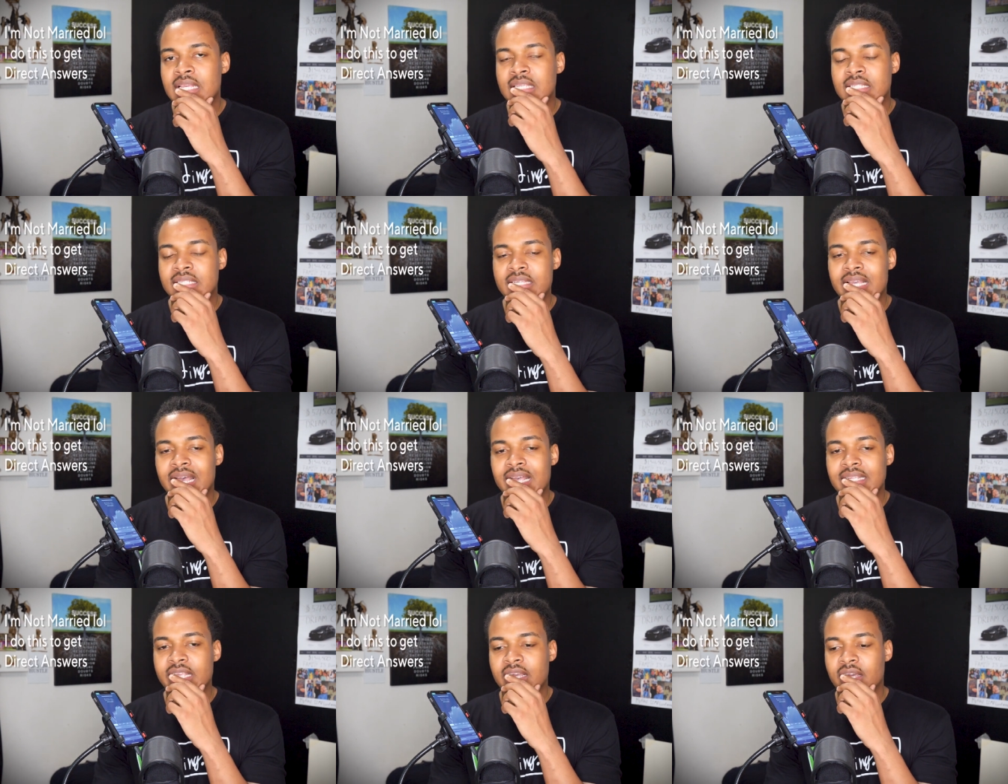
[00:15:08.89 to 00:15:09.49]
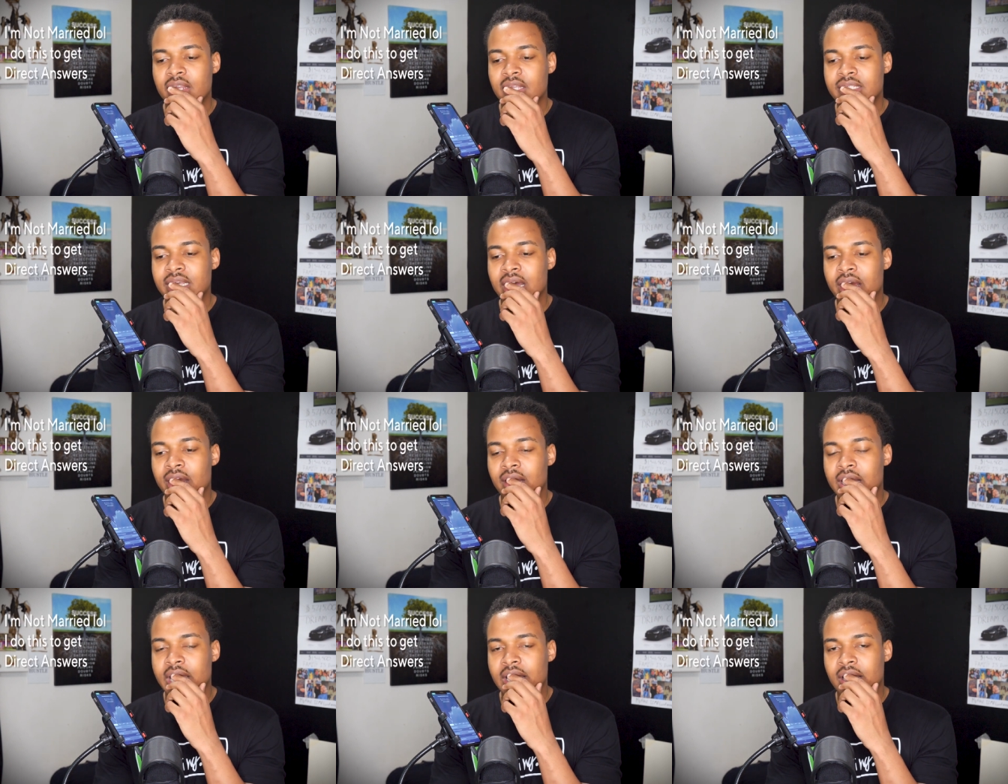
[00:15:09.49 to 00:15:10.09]
She has like an
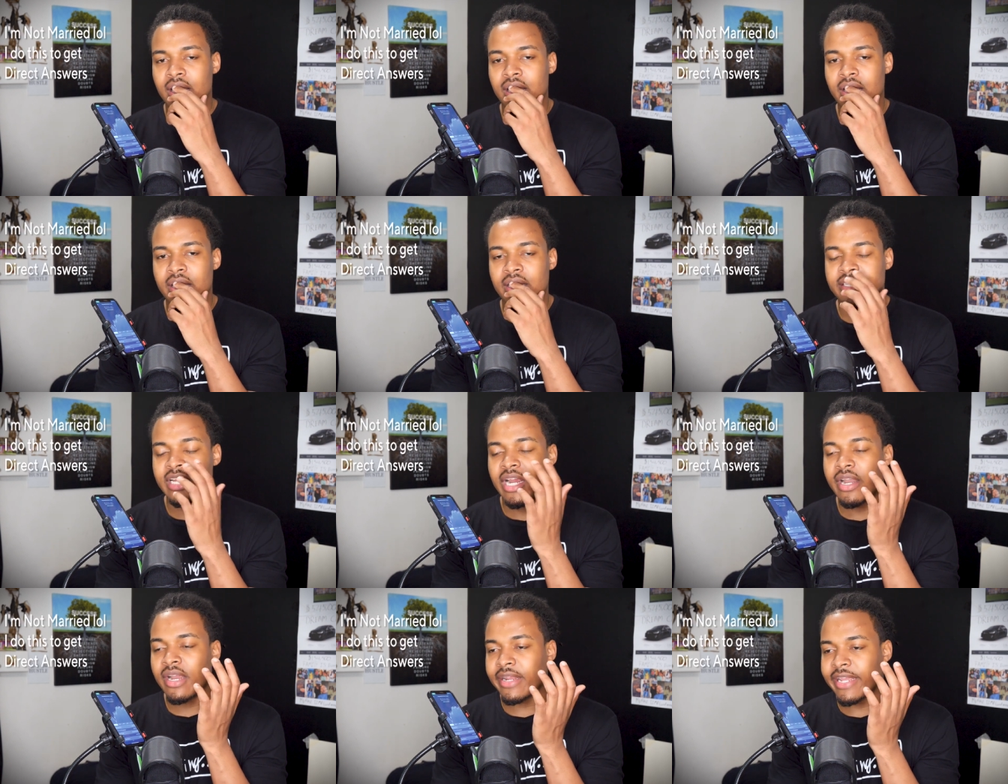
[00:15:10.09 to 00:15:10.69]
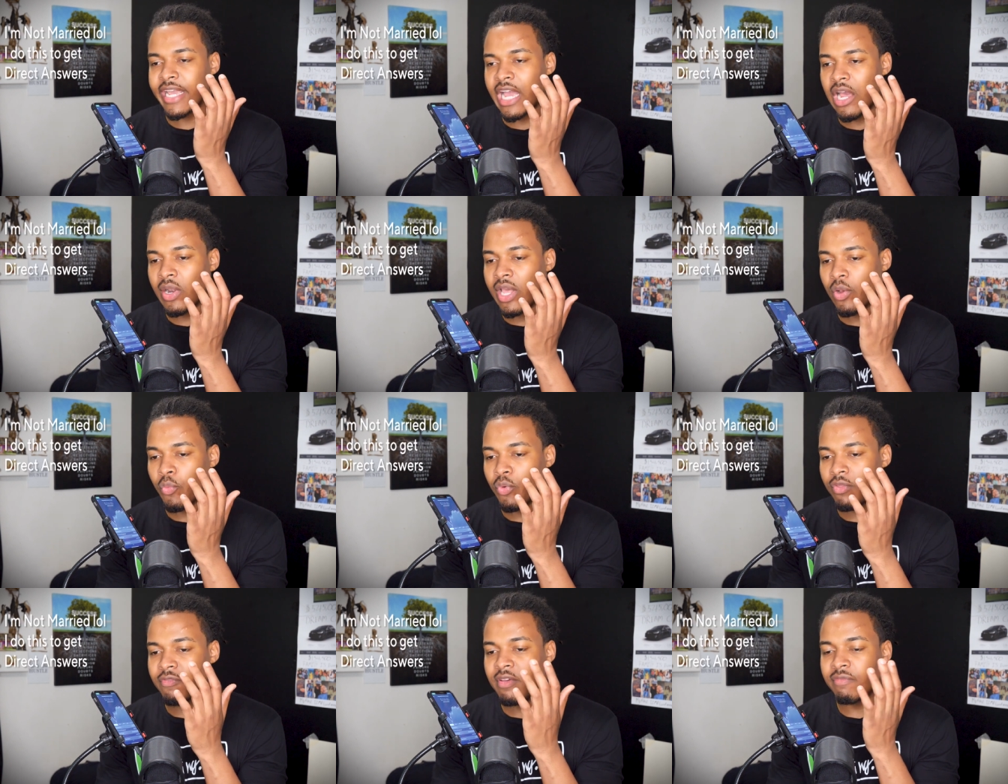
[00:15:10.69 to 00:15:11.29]
entire like an entire account
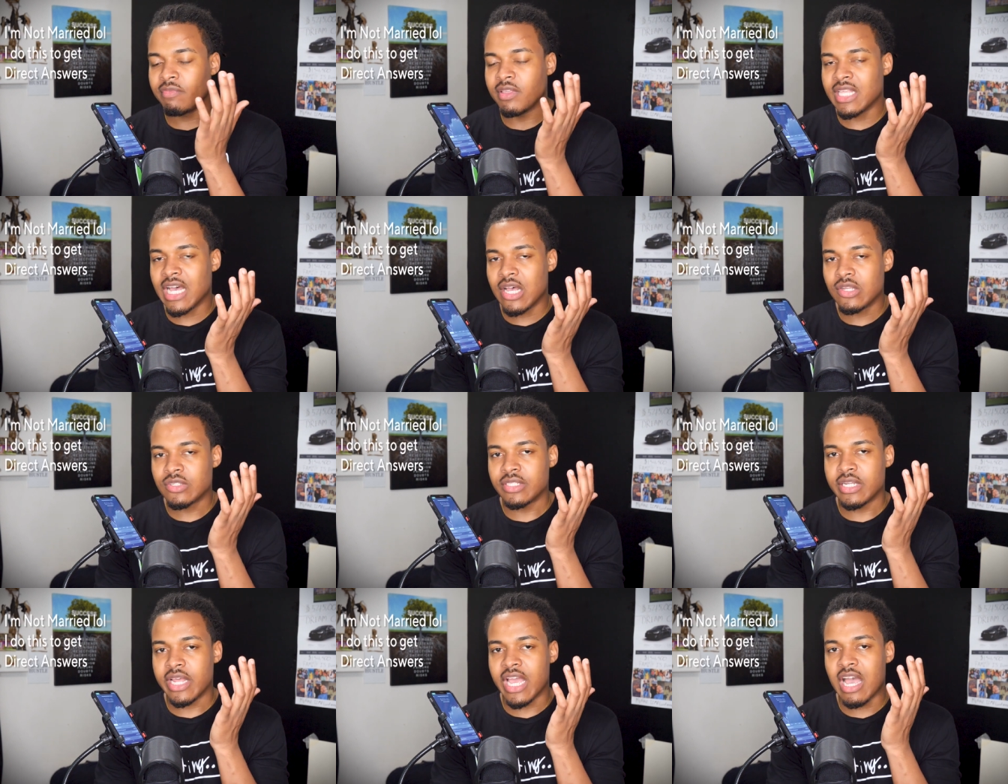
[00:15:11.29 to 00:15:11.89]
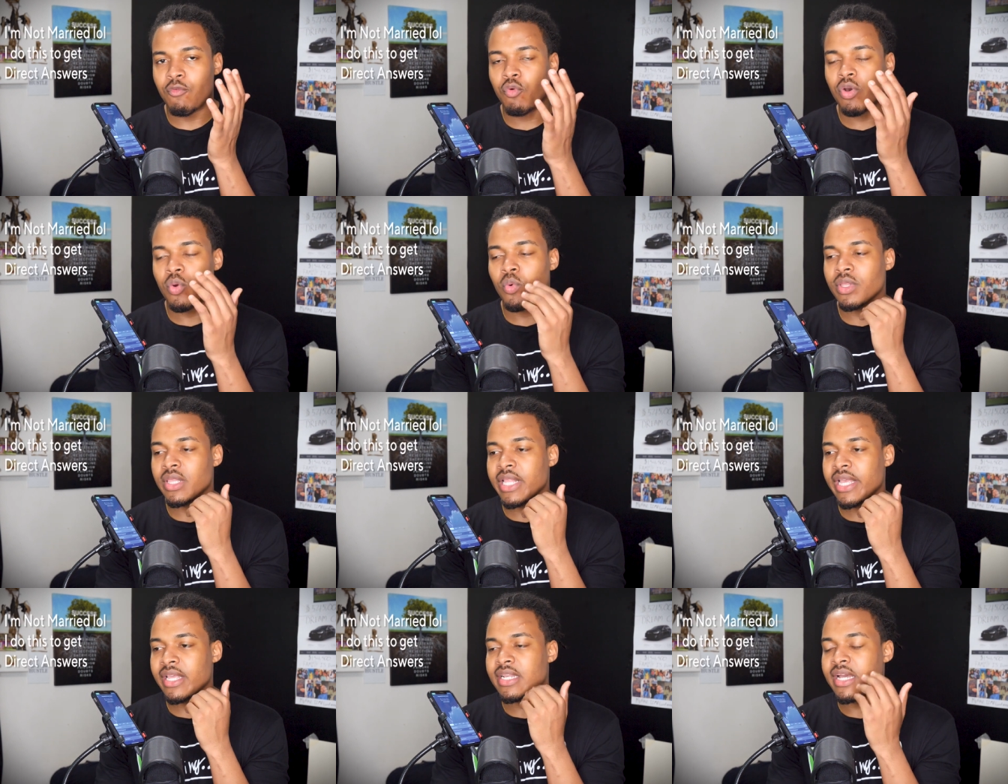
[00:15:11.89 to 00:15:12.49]
like with fifty thousand. I have one
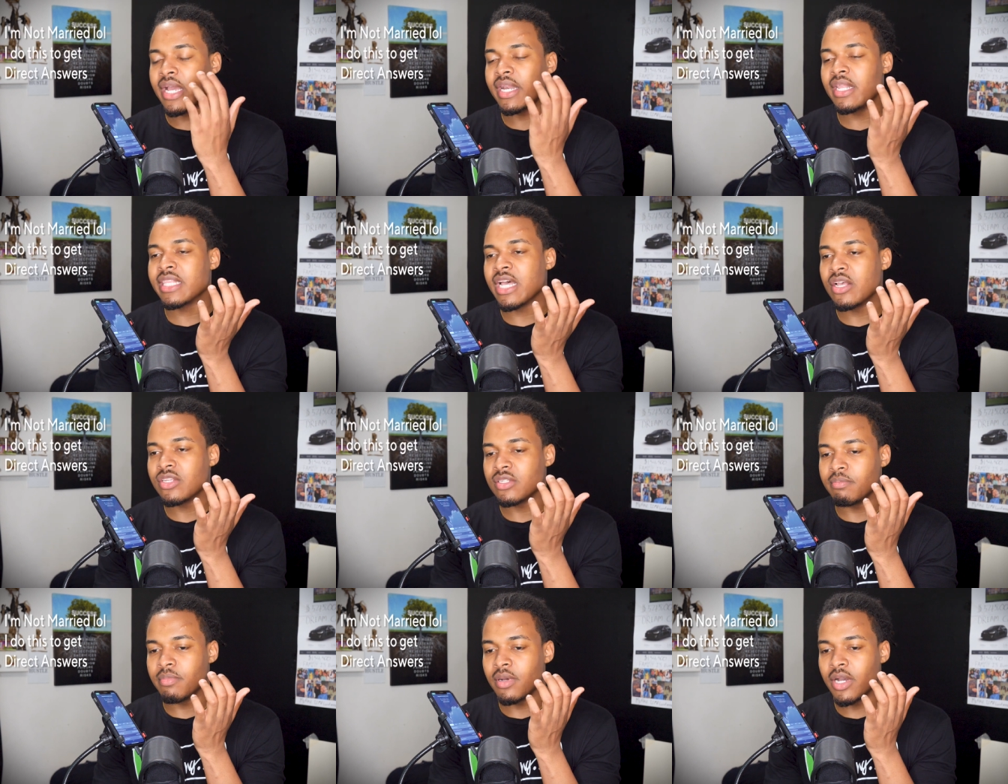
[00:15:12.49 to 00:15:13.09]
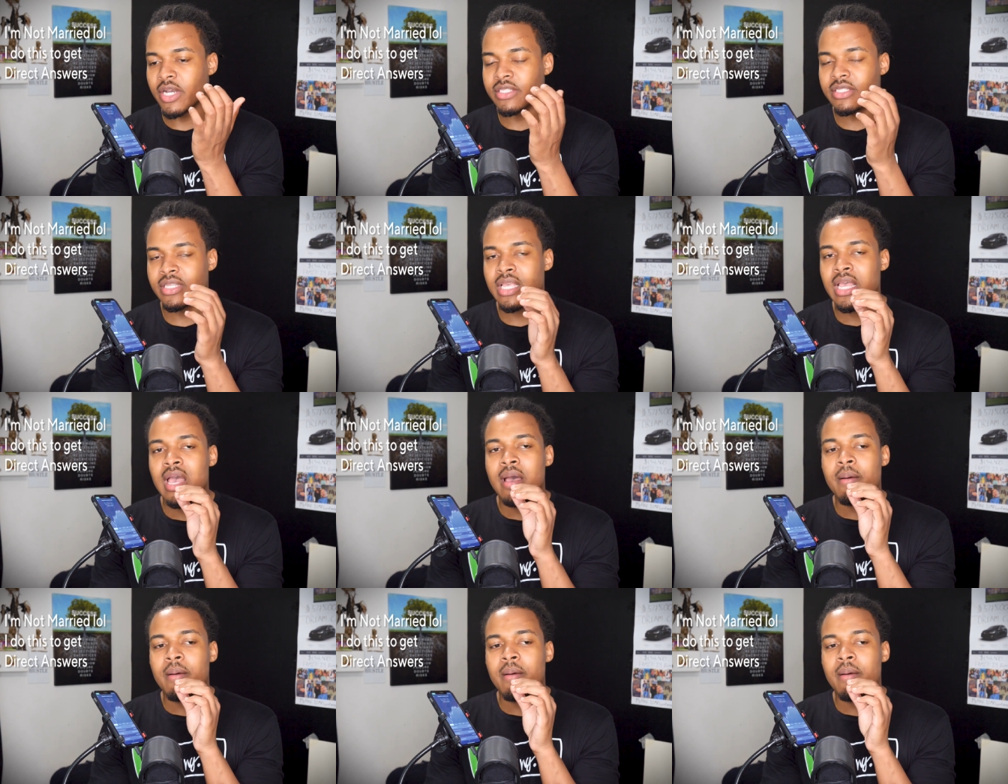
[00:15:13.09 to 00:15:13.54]
with like ninety thousand bucks.